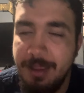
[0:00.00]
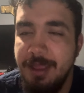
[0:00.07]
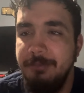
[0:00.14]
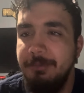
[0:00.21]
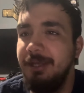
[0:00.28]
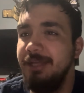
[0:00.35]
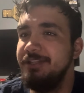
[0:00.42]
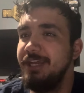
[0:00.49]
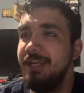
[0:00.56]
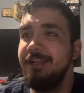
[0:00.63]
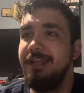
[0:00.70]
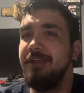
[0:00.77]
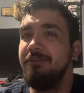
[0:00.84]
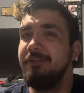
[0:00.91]
because Jayden
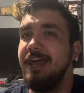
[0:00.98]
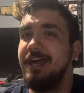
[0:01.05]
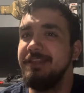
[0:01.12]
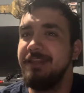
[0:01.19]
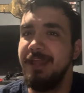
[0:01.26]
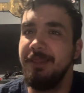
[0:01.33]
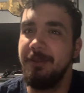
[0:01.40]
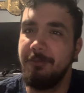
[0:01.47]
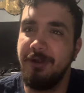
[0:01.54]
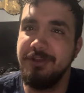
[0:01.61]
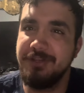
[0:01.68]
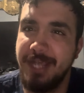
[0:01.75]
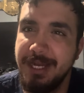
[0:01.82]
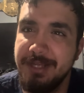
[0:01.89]
Daniels has that Lamar
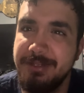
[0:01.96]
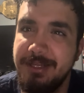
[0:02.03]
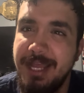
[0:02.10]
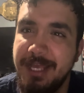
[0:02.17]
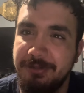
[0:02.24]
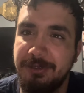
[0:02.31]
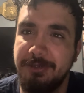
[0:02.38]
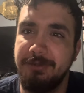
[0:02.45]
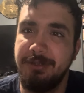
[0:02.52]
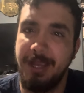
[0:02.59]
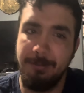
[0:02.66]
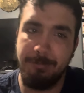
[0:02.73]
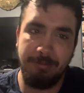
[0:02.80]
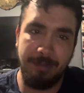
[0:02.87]
Jackson esque
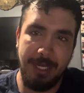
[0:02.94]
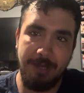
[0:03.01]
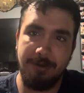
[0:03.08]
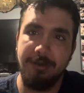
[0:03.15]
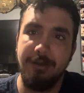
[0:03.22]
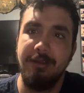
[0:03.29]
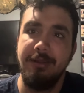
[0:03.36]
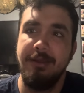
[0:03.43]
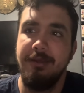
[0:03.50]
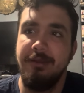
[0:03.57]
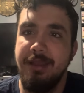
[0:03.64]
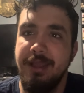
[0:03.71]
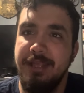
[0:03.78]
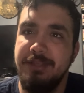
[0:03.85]
type player.
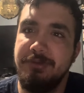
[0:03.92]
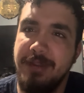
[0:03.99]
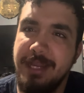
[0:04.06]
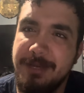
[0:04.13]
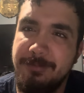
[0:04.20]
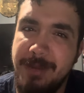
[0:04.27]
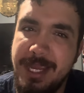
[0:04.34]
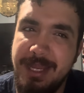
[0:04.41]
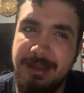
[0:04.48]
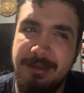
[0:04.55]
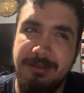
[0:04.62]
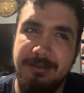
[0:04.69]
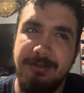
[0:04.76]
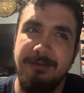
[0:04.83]
Drake
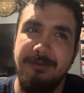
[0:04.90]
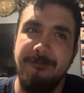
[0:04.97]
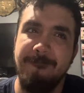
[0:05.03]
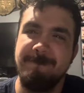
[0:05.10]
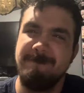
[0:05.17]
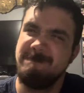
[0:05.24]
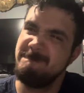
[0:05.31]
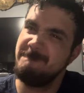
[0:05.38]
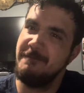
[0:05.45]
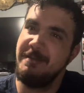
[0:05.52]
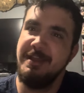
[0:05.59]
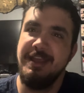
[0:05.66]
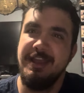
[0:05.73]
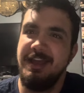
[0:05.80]
May.
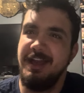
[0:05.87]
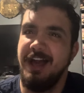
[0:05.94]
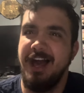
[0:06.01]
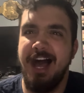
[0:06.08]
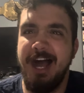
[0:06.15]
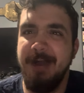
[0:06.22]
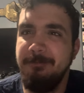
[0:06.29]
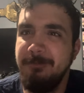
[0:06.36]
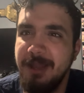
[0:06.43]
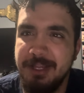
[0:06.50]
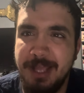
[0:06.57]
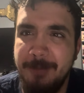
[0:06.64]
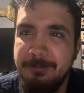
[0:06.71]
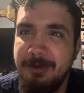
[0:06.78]
I'm not.
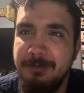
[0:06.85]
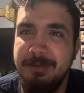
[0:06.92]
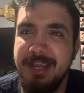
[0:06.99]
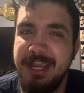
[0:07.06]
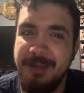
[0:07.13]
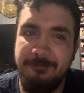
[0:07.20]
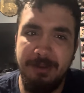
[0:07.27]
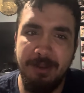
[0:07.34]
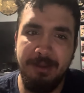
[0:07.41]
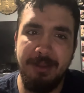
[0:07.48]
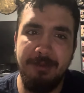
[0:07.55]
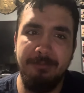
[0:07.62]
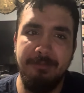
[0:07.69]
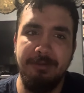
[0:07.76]
I'm a bit iffy on
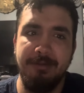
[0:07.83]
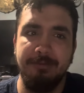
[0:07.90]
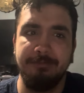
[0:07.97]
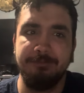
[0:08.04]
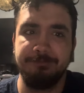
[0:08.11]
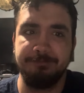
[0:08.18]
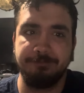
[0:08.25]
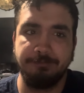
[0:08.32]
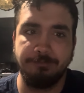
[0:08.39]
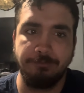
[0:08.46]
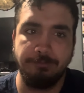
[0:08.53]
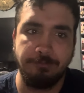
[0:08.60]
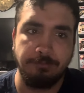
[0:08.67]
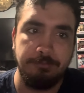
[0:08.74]
him.
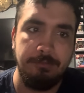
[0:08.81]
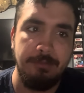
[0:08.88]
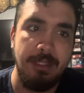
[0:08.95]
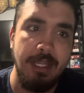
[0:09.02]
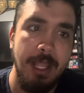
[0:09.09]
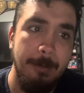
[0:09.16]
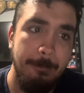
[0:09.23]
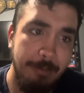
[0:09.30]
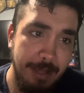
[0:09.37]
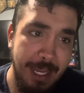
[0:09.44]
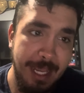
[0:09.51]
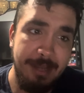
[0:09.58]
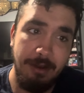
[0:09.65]
But and